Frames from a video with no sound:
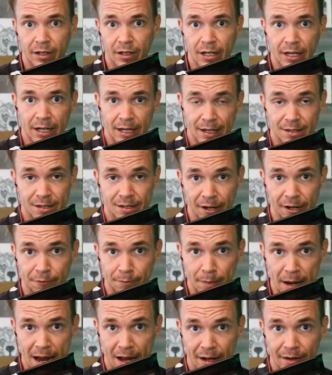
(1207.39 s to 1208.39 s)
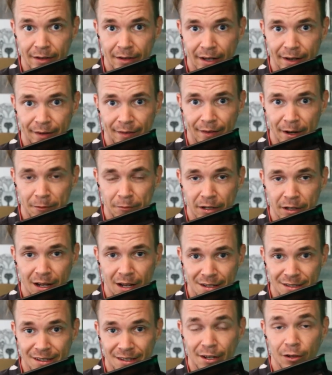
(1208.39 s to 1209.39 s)
instead of ban and realize
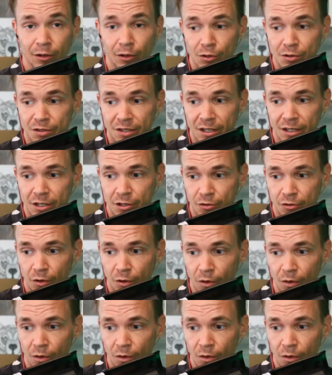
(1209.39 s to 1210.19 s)
that they're losing control